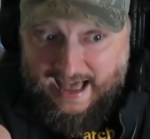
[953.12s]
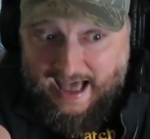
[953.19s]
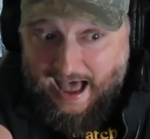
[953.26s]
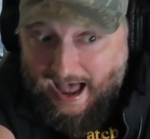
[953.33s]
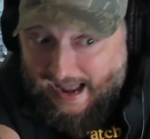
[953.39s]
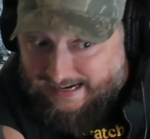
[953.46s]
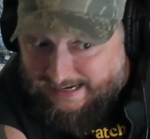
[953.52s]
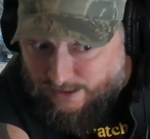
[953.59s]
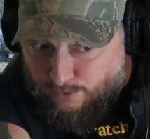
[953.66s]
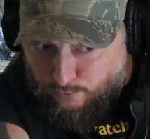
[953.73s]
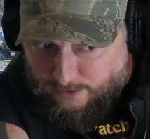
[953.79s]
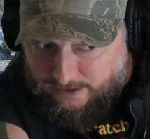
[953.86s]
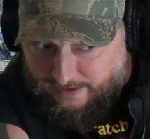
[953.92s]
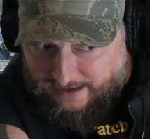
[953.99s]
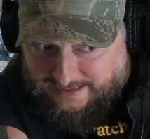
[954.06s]
I didn't
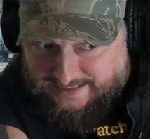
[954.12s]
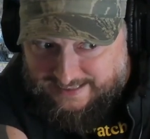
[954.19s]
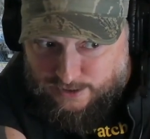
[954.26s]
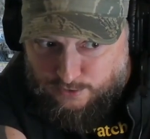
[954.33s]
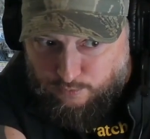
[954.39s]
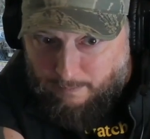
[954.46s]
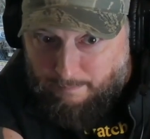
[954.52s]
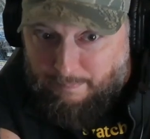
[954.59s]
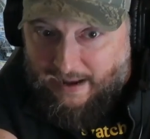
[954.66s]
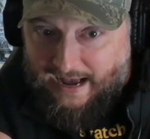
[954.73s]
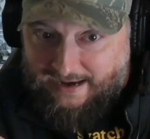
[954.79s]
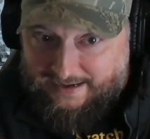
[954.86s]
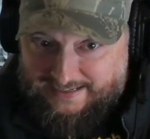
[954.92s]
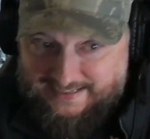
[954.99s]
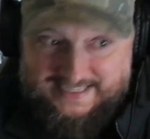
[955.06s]
realize these were
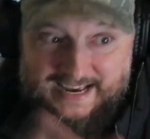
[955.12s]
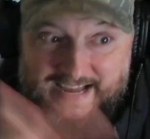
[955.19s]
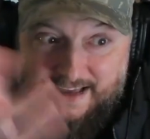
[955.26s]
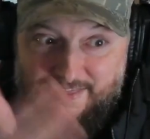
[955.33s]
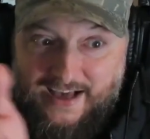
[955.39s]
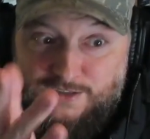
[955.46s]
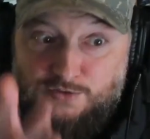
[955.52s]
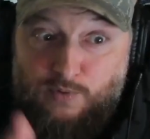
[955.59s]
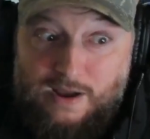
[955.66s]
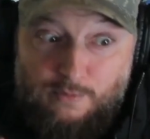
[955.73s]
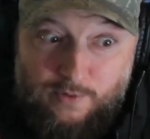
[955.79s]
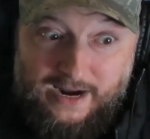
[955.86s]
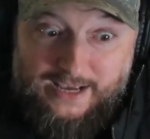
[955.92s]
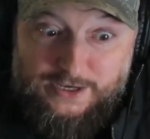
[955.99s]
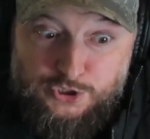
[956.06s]
bodies. That's why
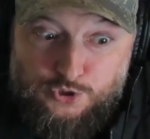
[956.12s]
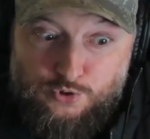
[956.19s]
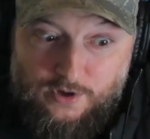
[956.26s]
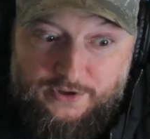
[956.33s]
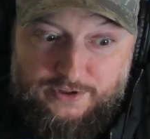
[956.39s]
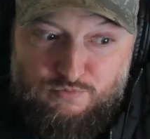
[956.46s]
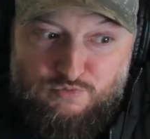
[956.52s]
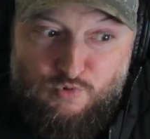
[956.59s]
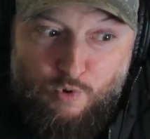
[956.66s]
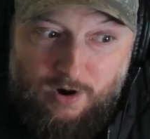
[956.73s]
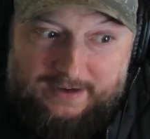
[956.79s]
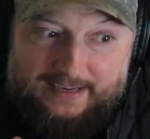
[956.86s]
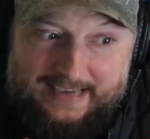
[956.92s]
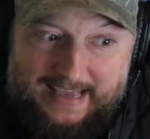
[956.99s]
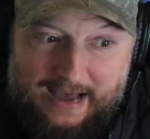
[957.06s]
when I saw them
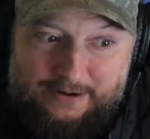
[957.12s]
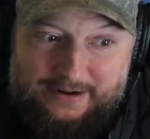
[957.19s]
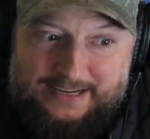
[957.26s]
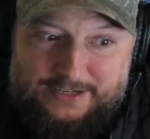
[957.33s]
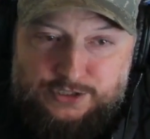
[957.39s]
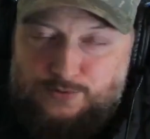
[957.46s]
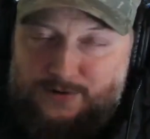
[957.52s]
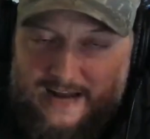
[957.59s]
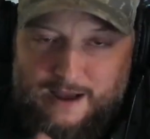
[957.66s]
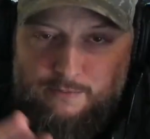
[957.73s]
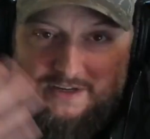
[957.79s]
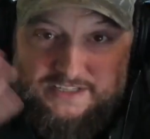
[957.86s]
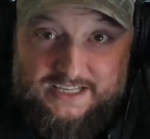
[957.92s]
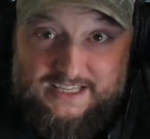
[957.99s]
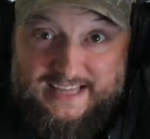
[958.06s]
walking out into it, I
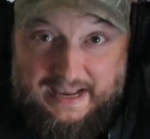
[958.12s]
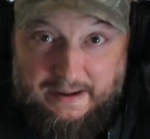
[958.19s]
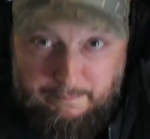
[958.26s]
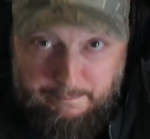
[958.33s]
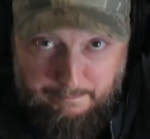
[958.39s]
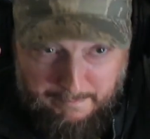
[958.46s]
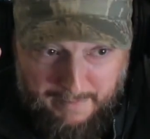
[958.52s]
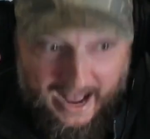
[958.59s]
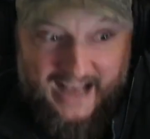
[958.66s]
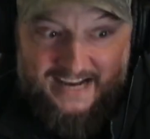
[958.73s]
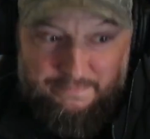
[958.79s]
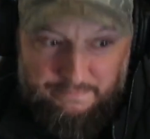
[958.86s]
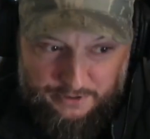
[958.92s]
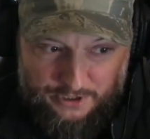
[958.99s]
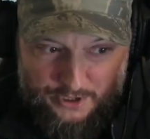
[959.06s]
wasn't like
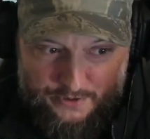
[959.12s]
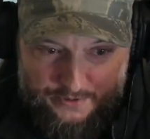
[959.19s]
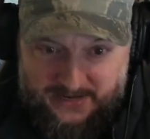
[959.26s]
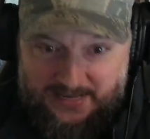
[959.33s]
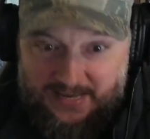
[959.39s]
mind blown,